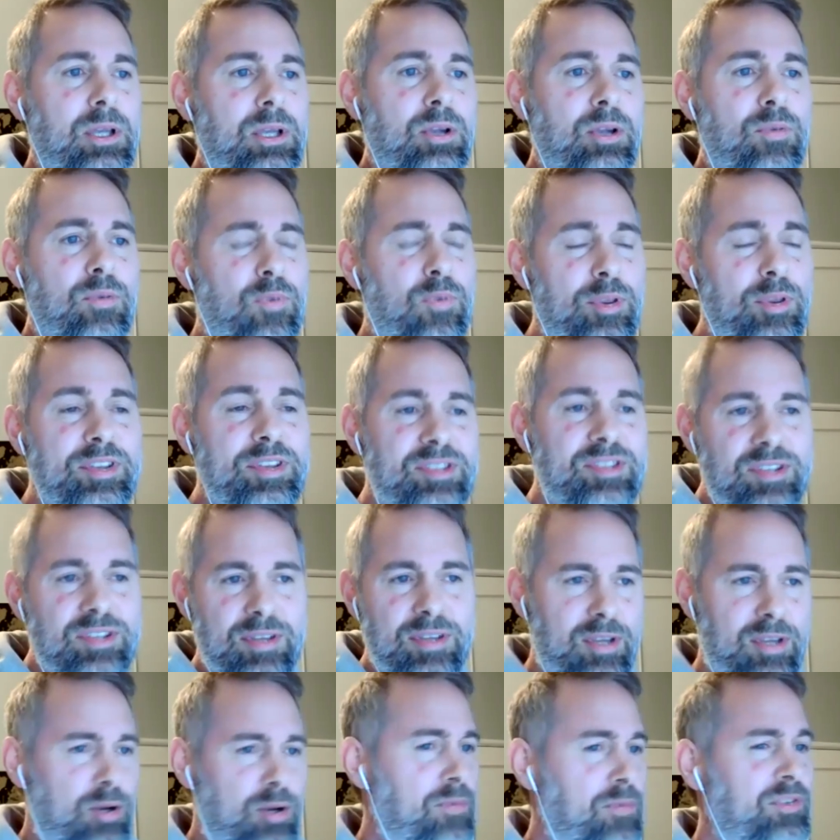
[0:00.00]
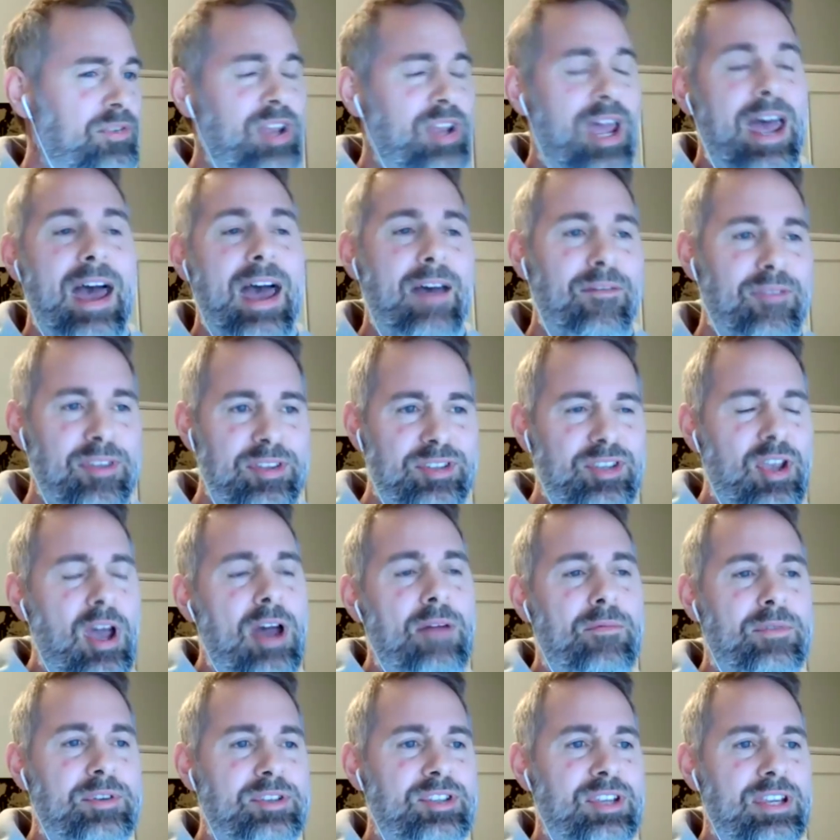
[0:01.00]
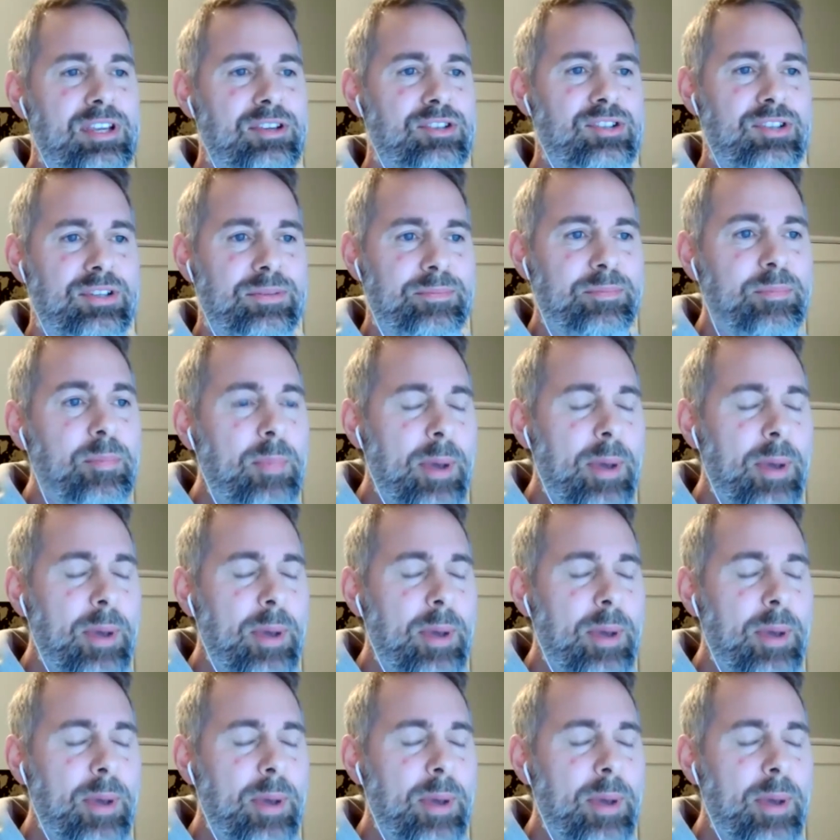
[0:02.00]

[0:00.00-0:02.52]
for this, you know, to have this conversation.